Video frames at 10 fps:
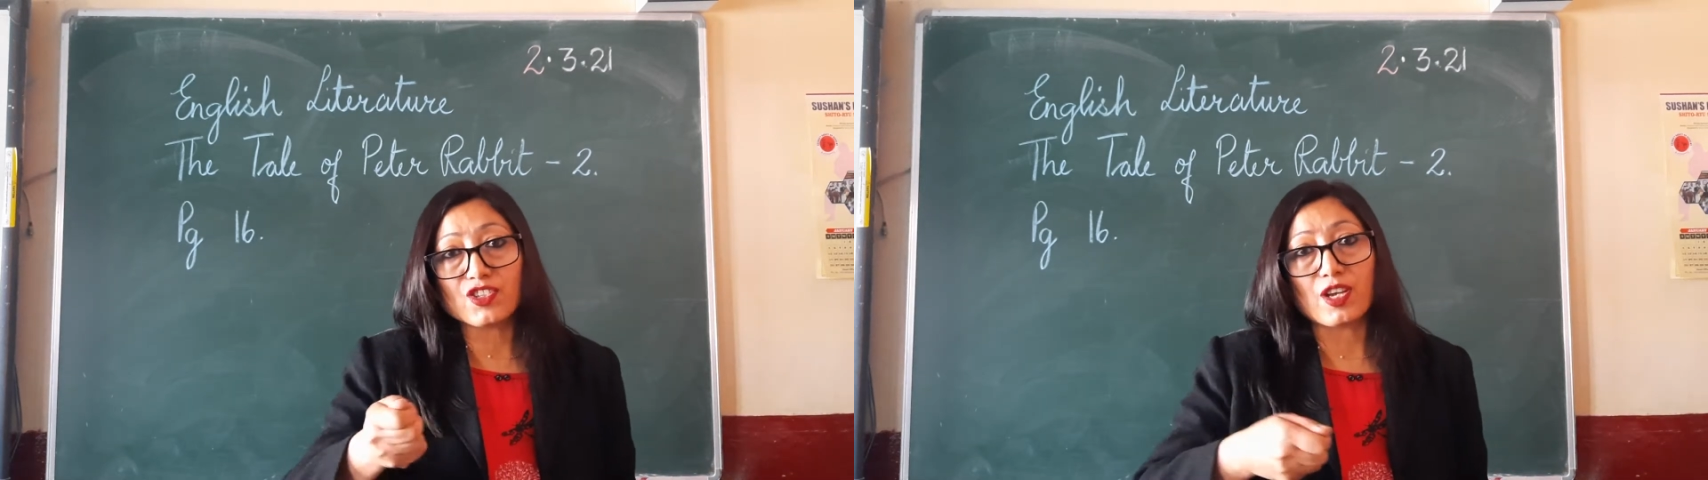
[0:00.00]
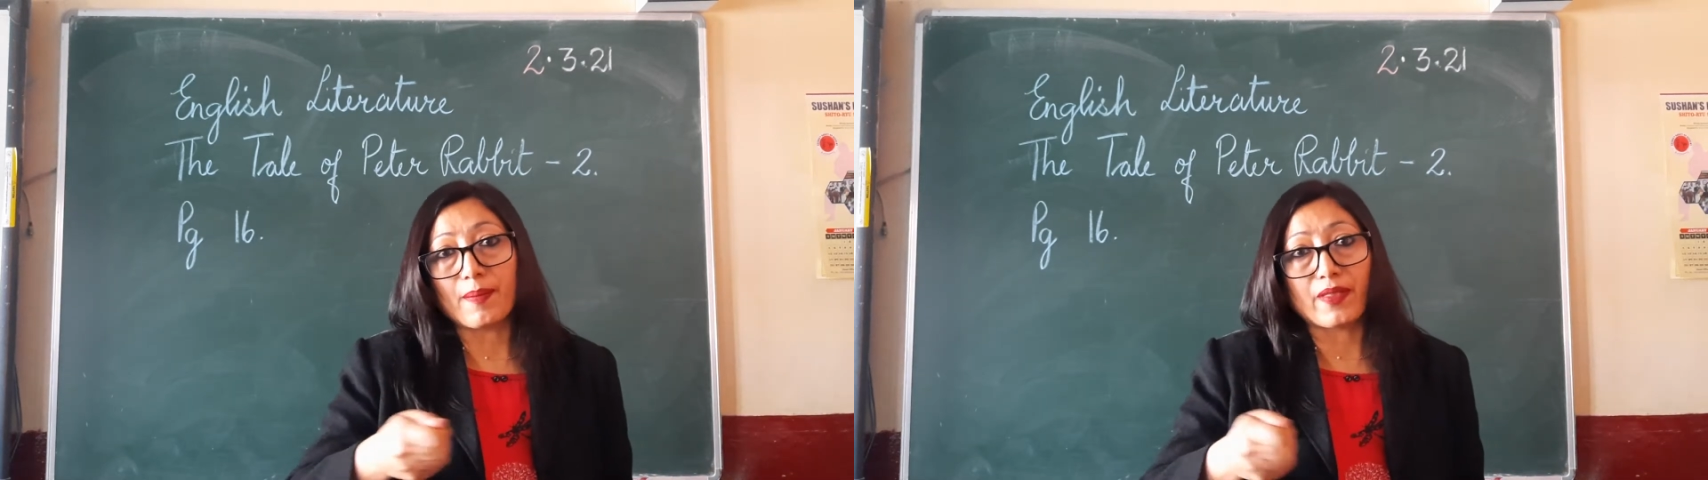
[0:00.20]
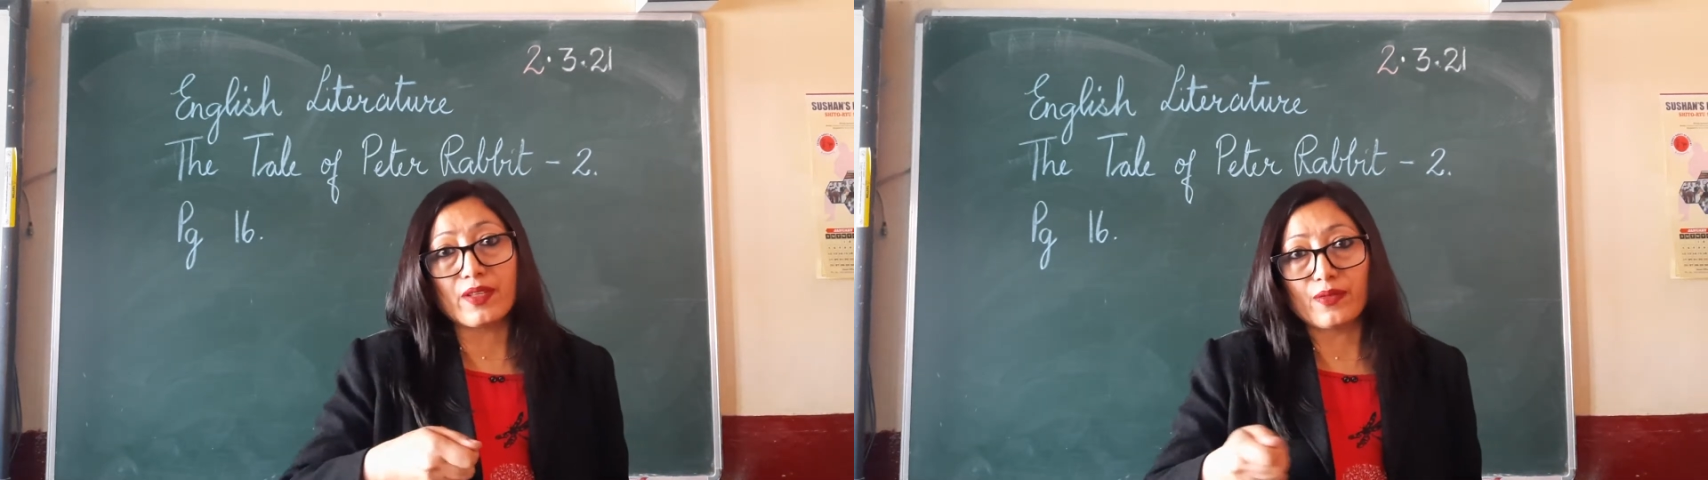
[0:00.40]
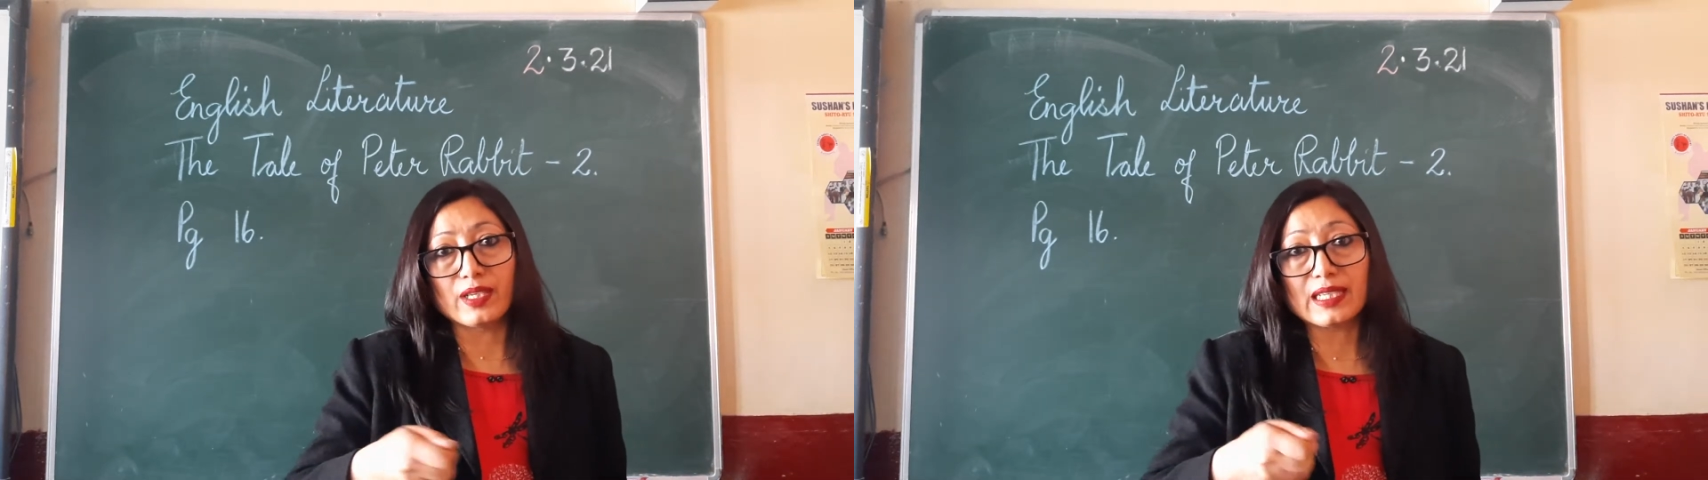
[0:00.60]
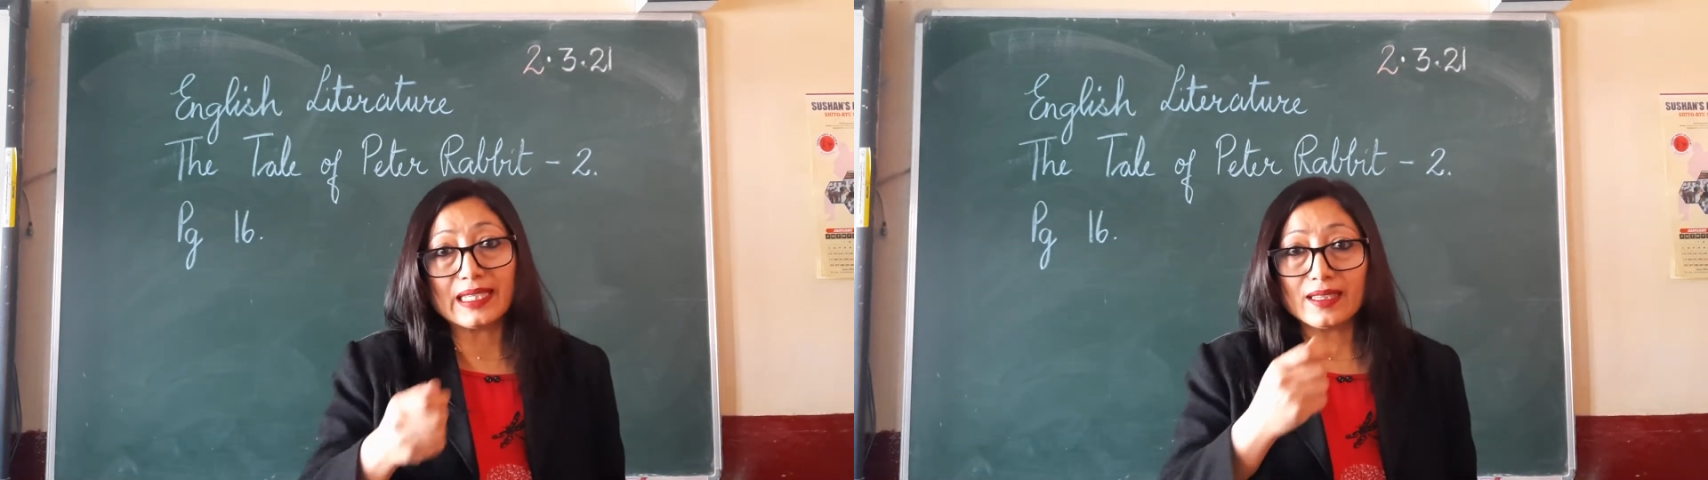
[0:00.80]
your mother will
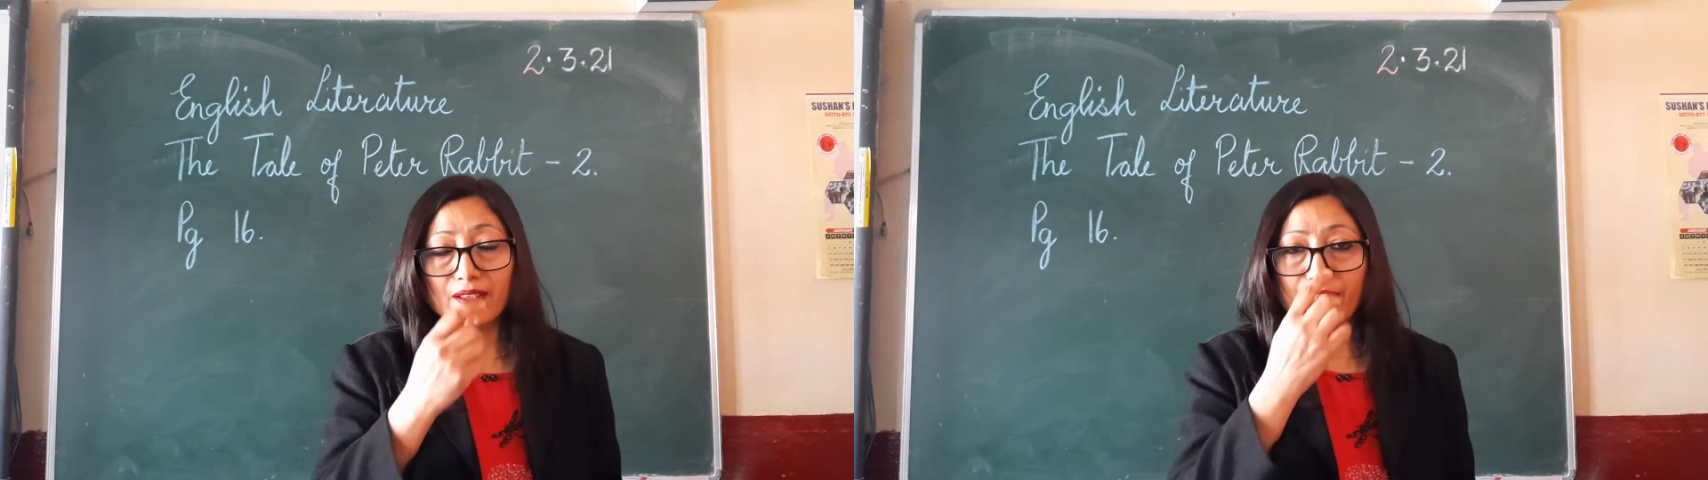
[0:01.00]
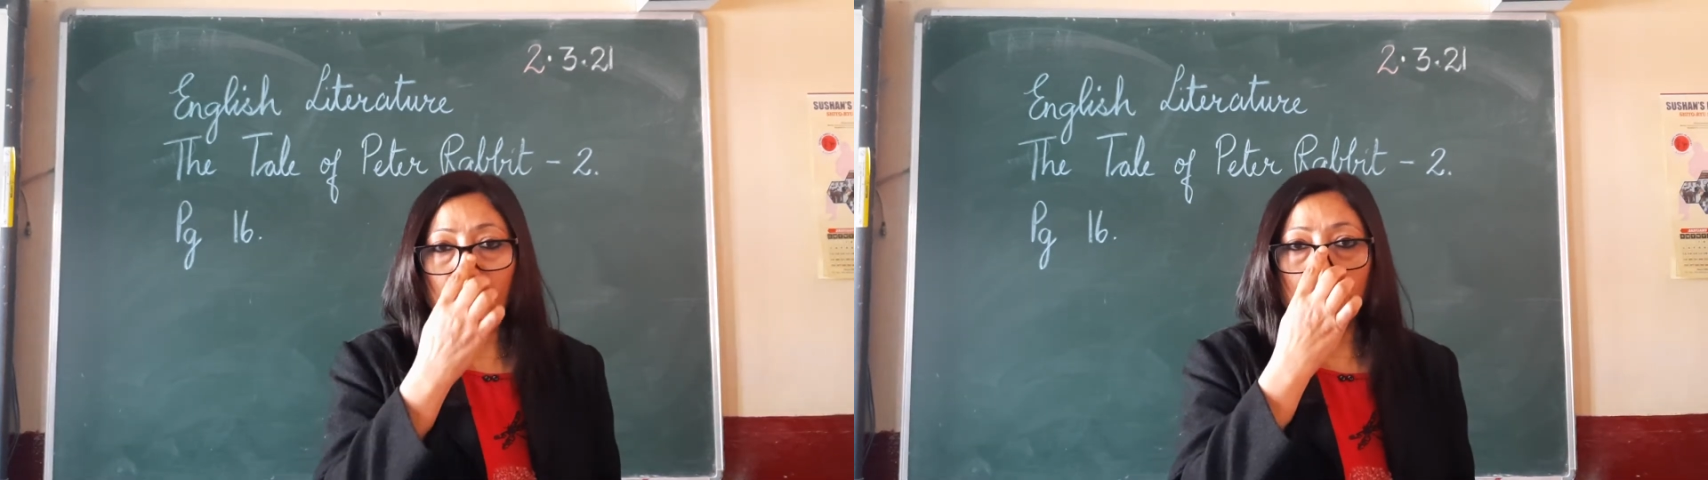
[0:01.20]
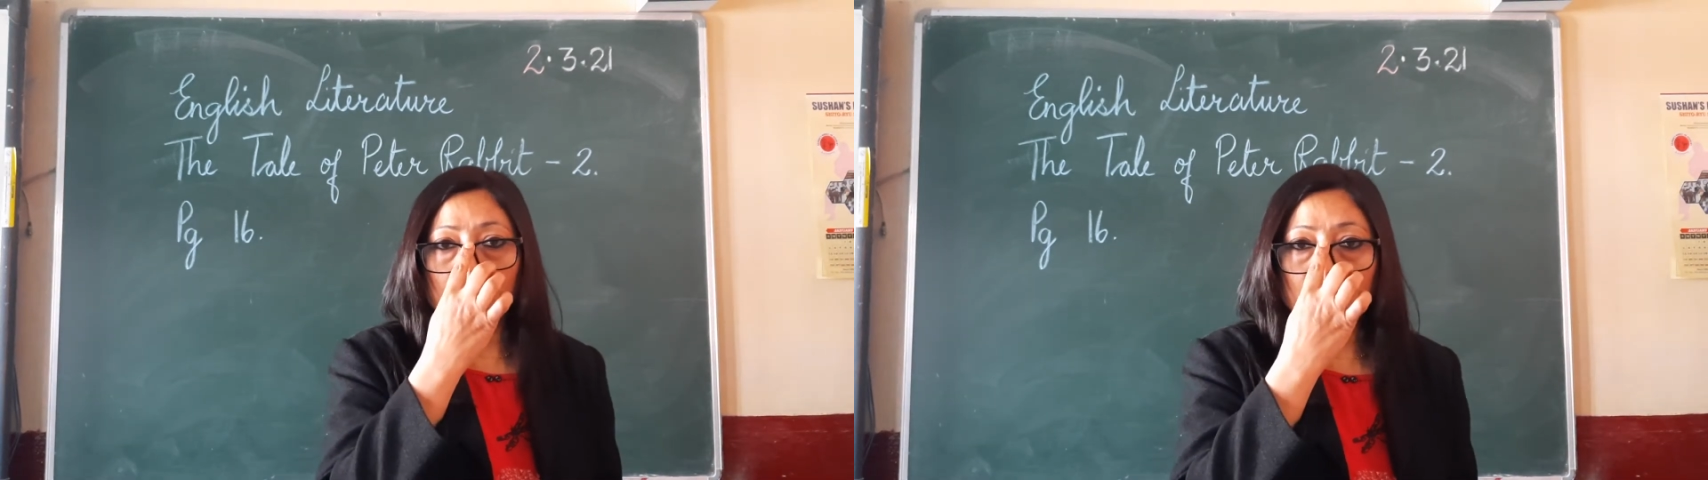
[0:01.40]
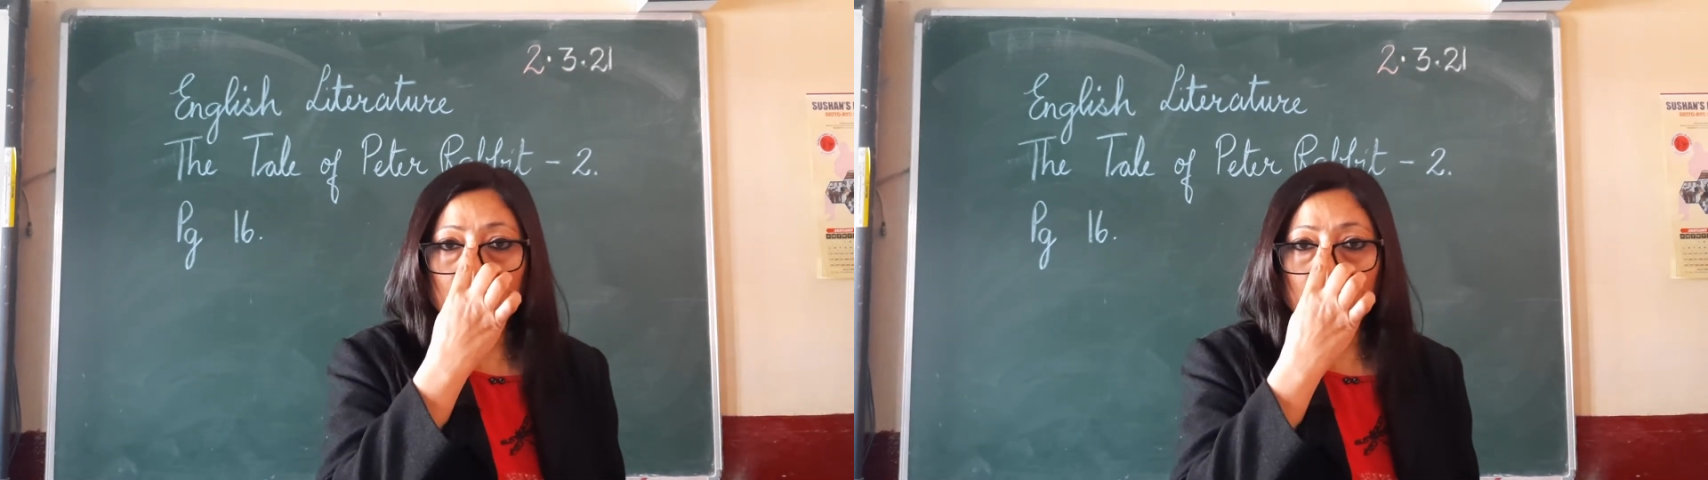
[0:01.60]
clean the flour